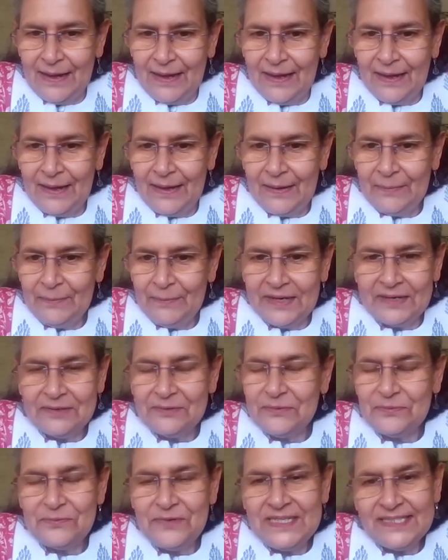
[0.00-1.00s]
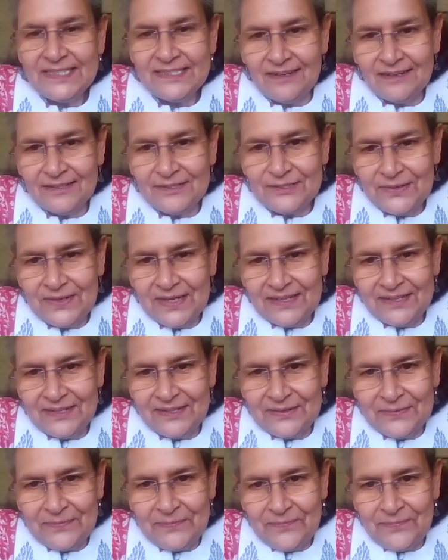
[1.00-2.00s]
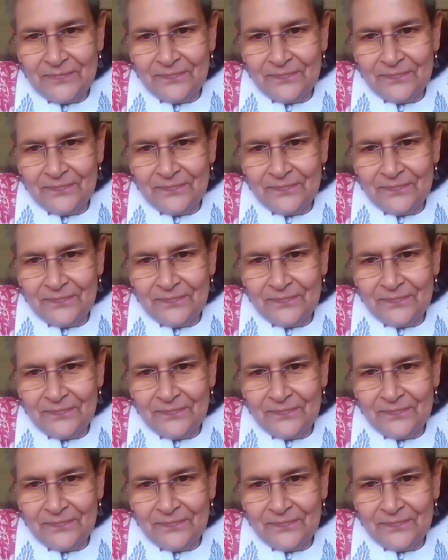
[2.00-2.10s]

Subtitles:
but we stuck together.